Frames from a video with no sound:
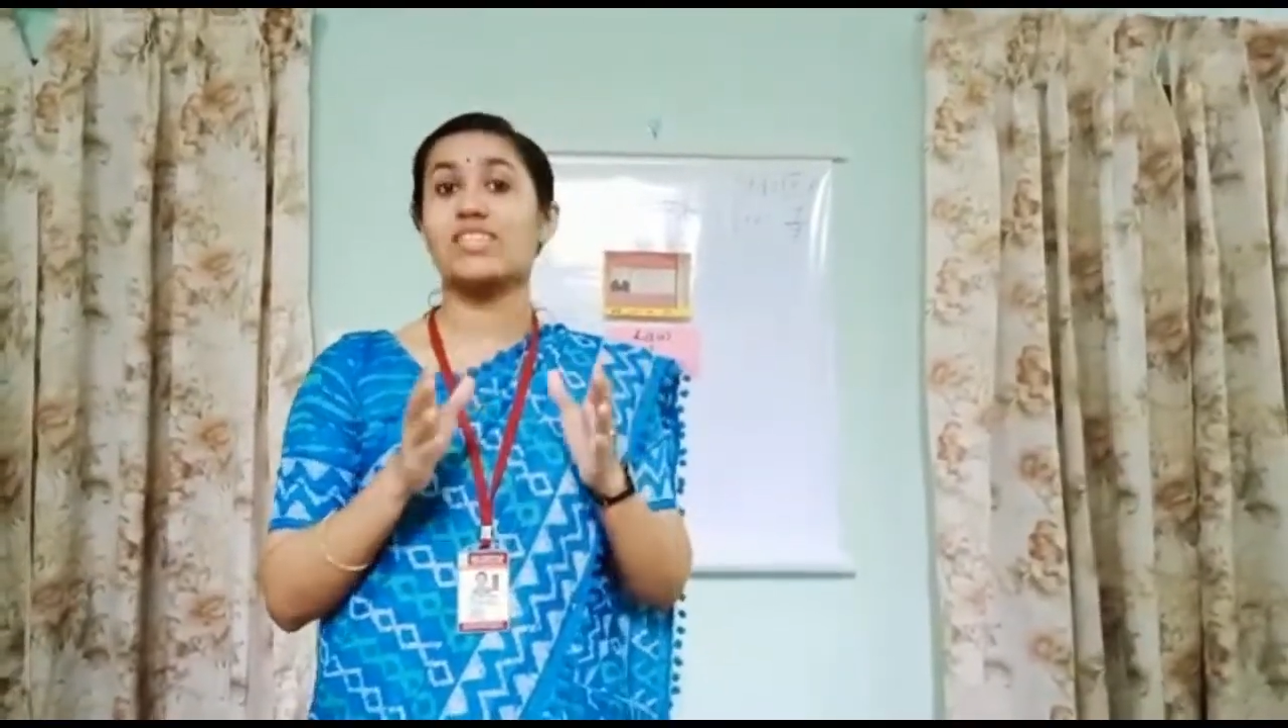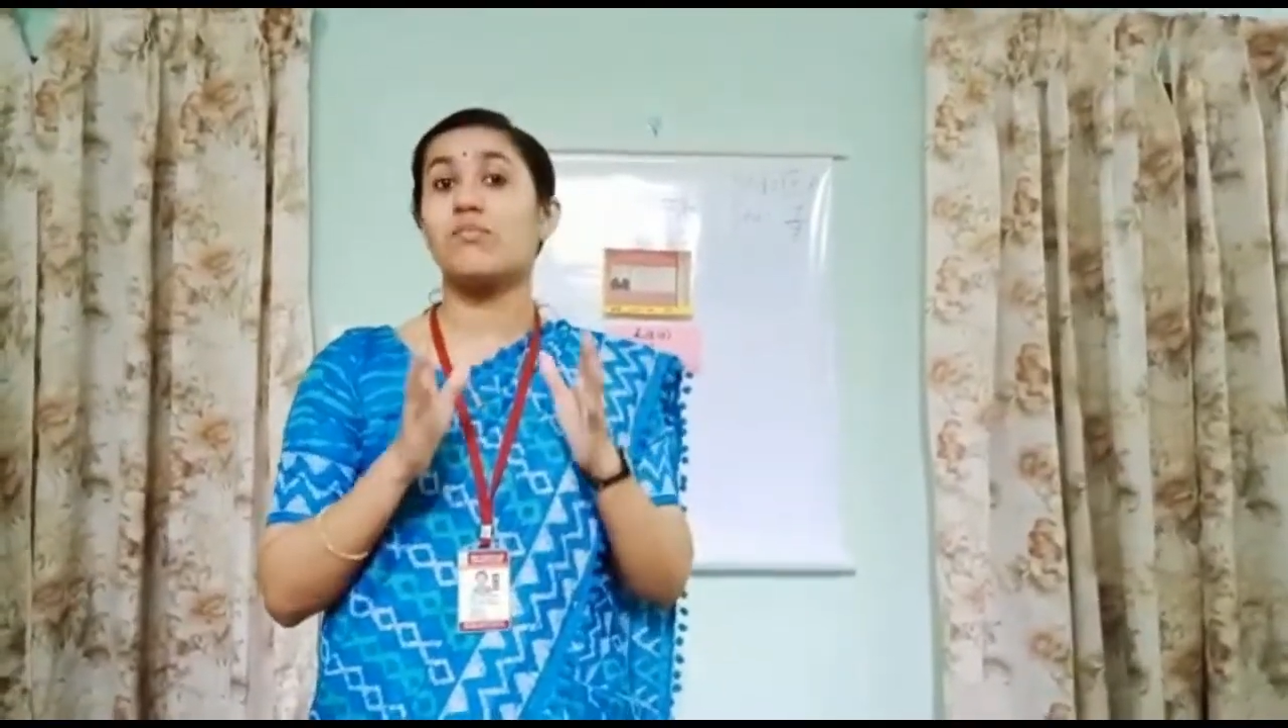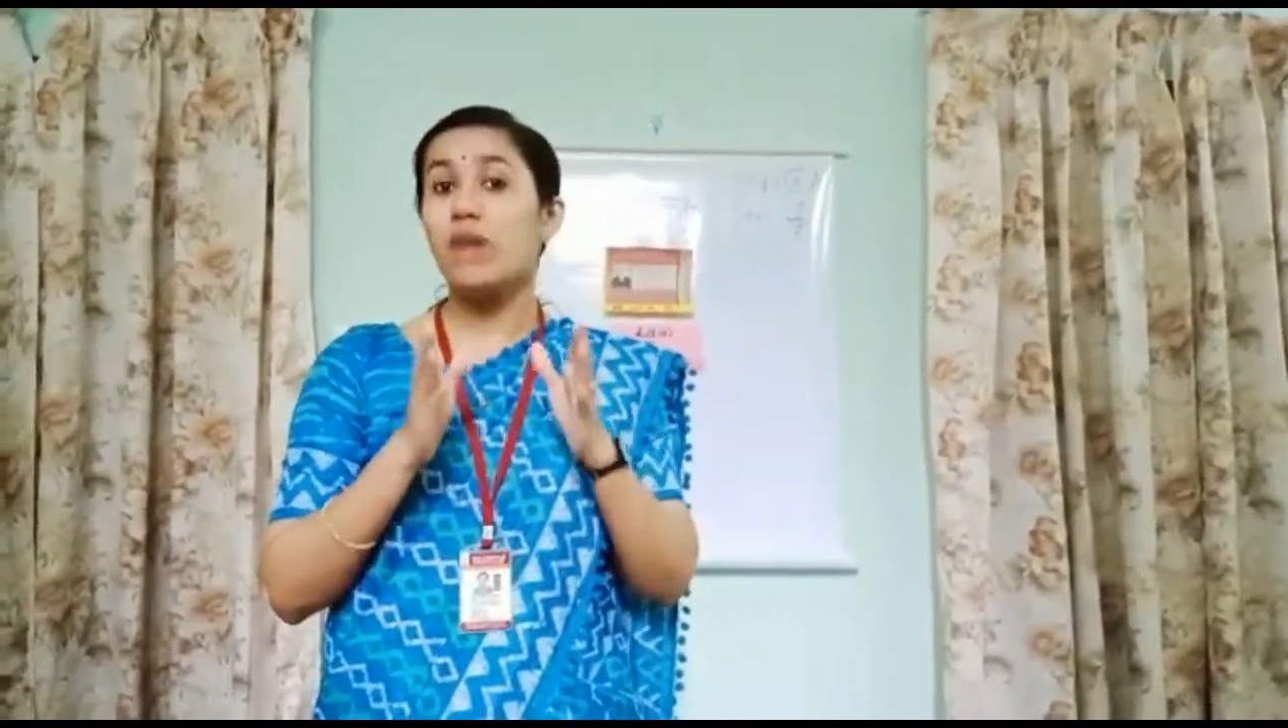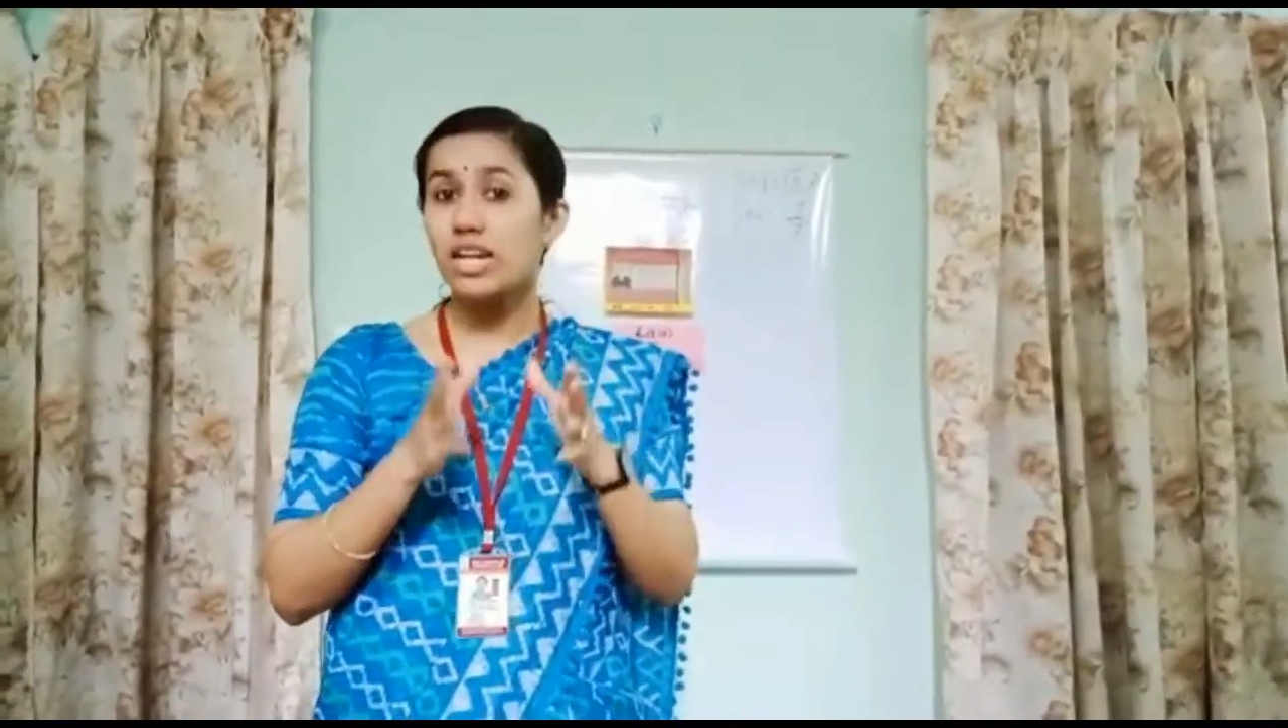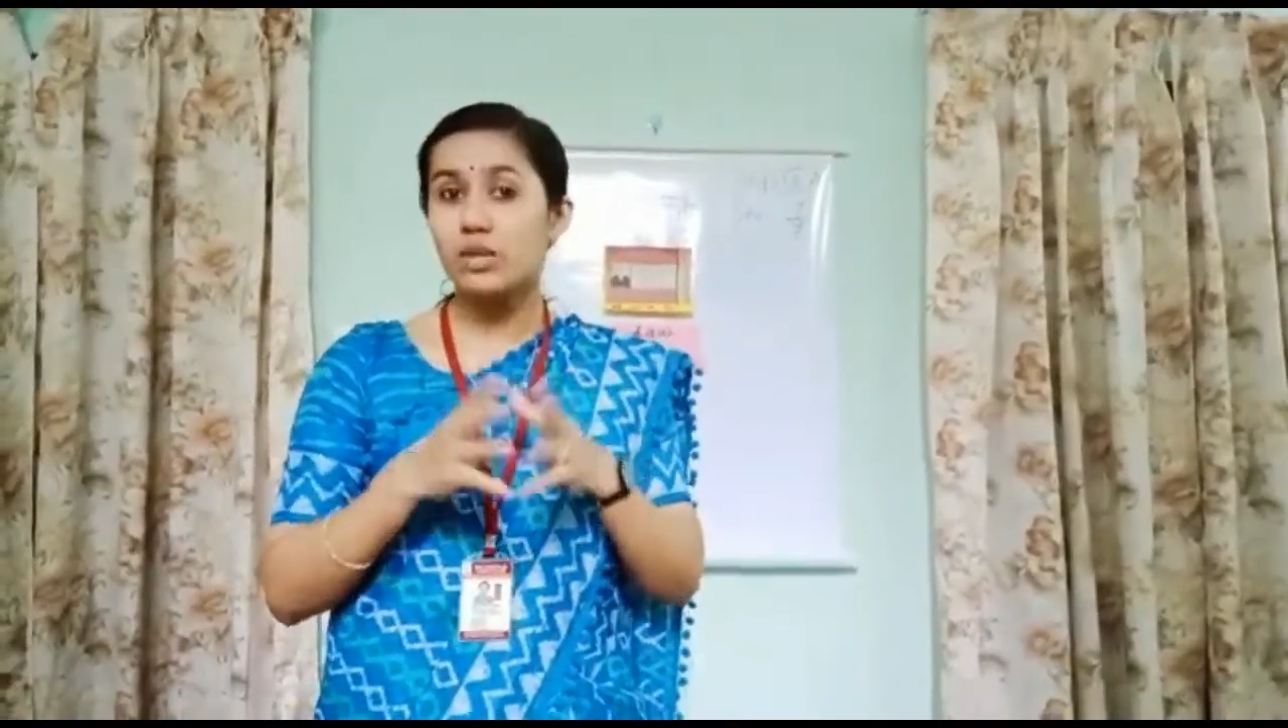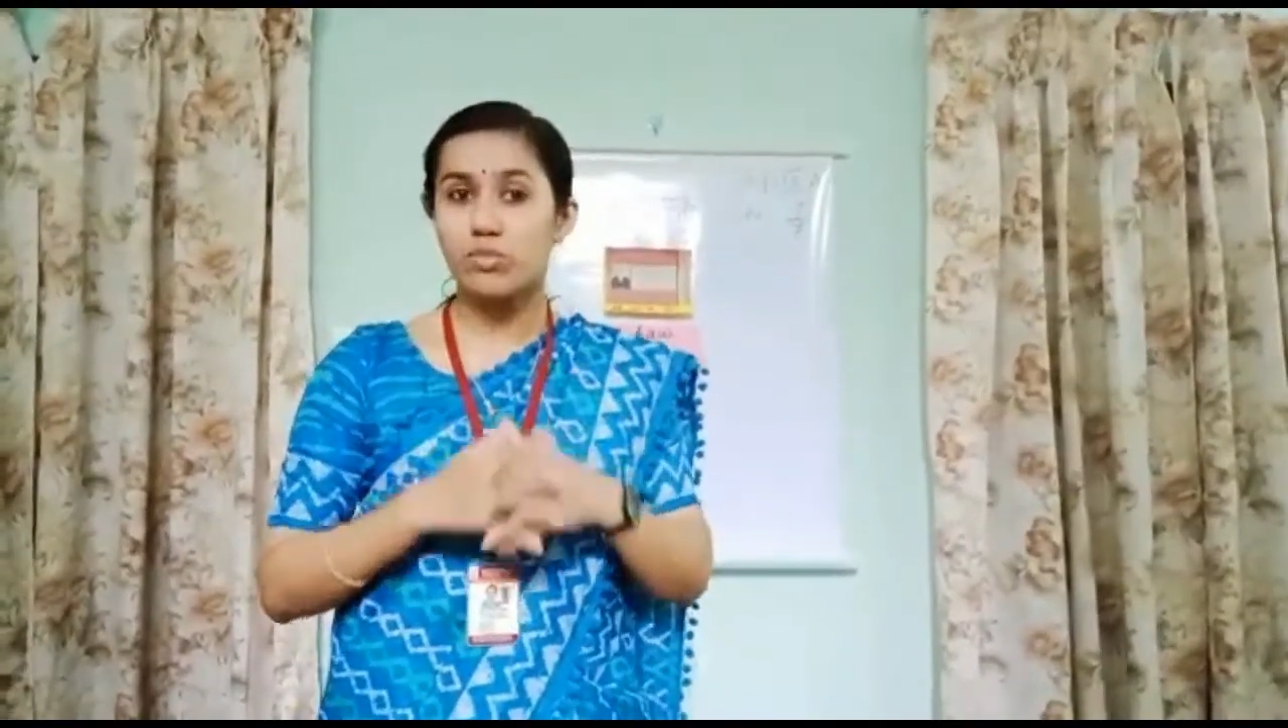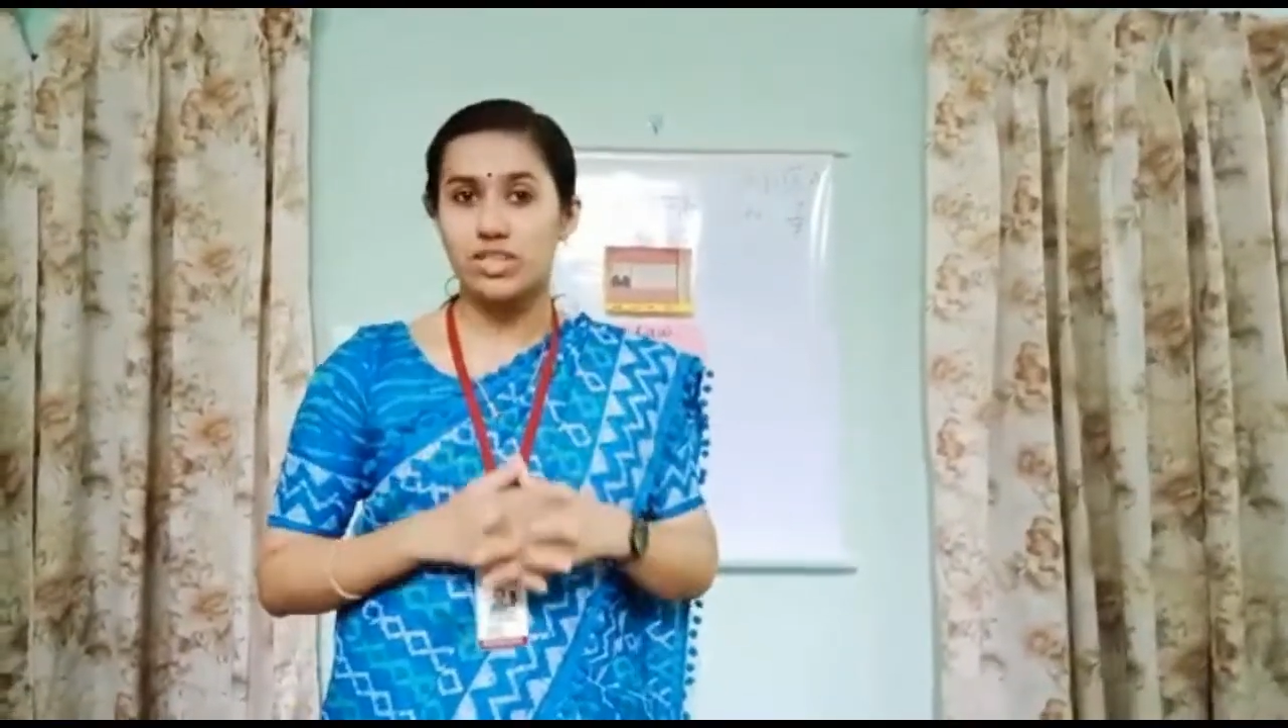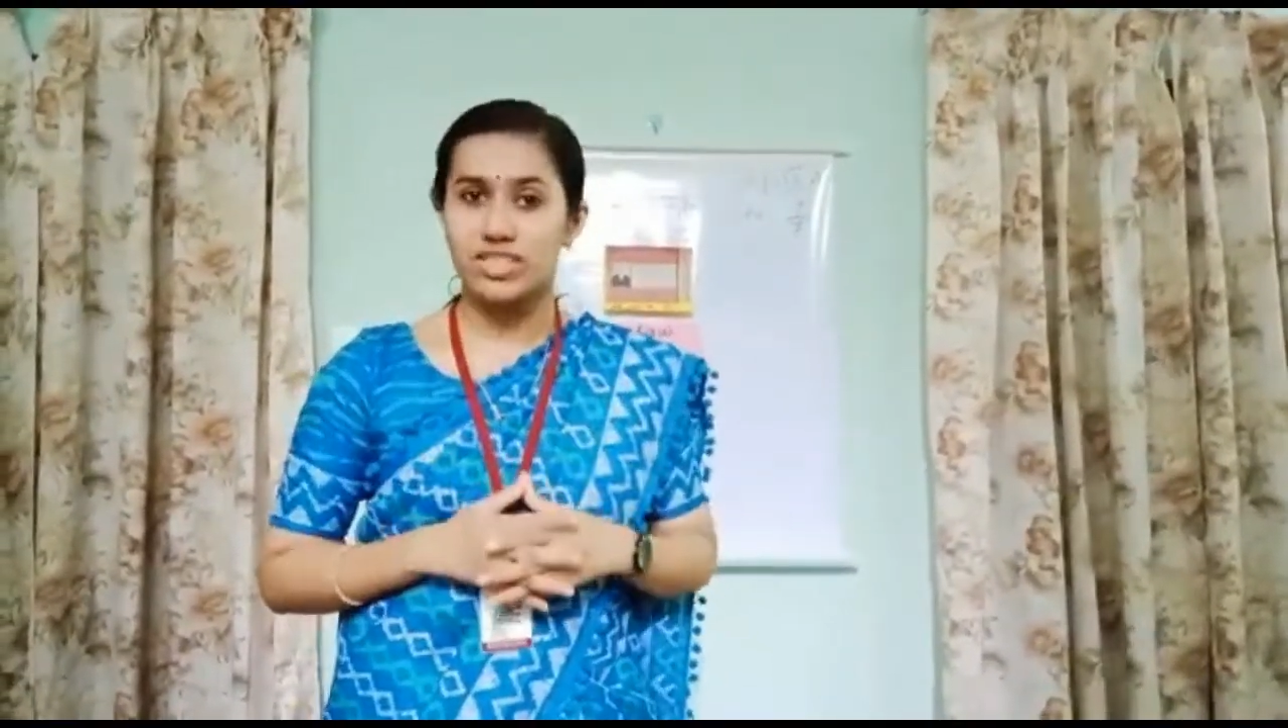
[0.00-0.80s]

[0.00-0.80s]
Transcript: the multiples.